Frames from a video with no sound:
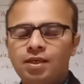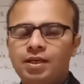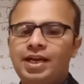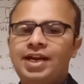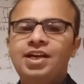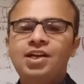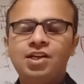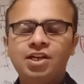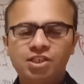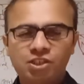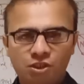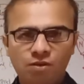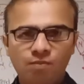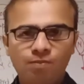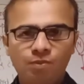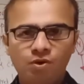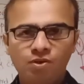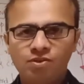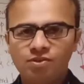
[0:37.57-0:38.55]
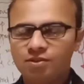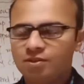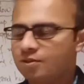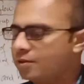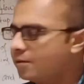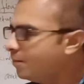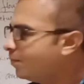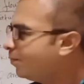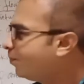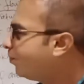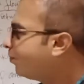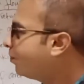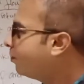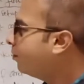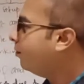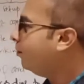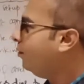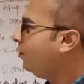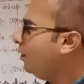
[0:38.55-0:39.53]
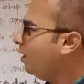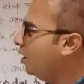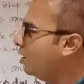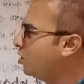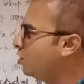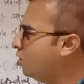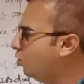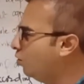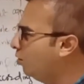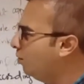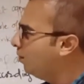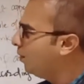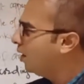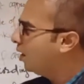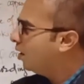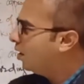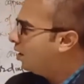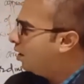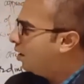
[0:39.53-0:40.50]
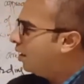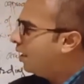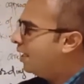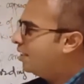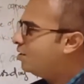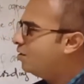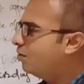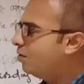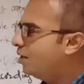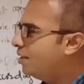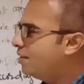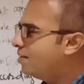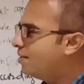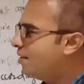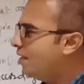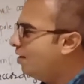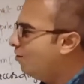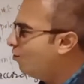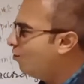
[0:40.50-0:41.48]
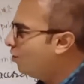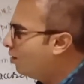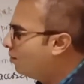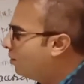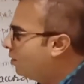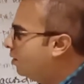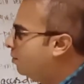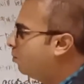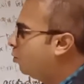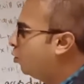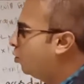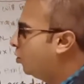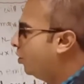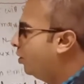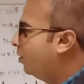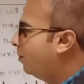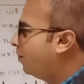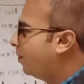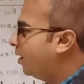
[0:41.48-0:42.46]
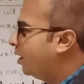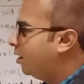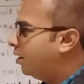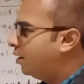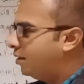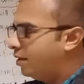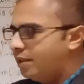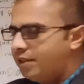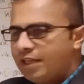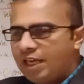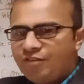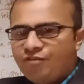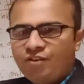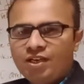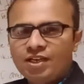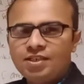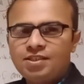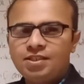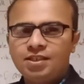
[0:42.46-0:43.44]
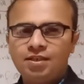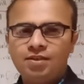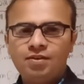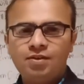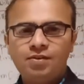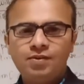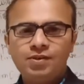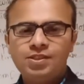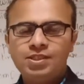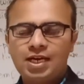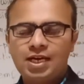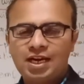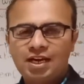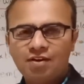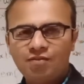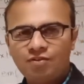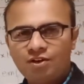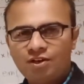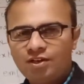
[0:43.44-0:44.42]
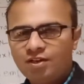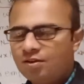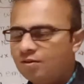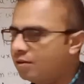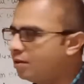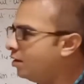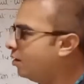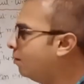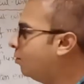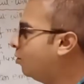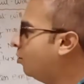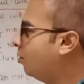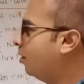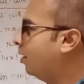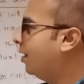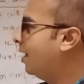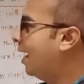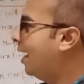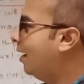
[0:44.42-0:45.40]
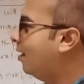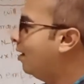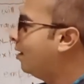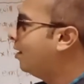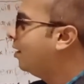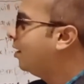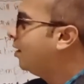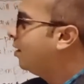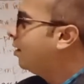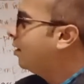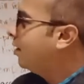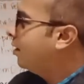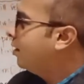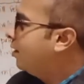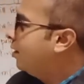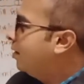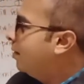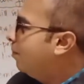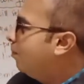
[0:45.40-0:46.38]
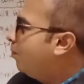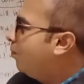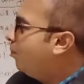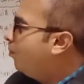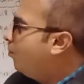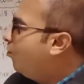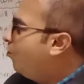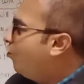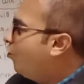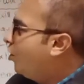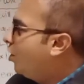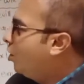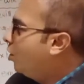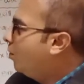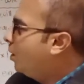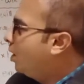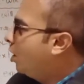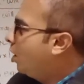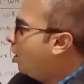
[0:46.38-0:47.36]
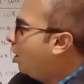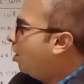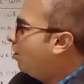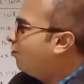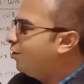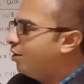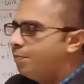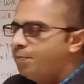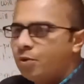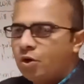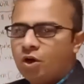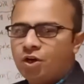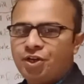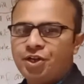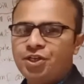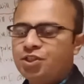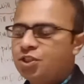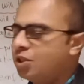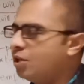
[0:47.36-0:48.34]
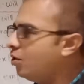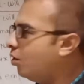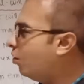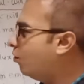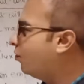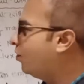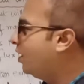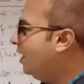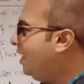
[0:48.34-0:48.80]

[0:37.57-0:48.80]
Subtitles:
induction process. So as you can see from the board, the definition which I have written on the board, that the phenomena of the production of the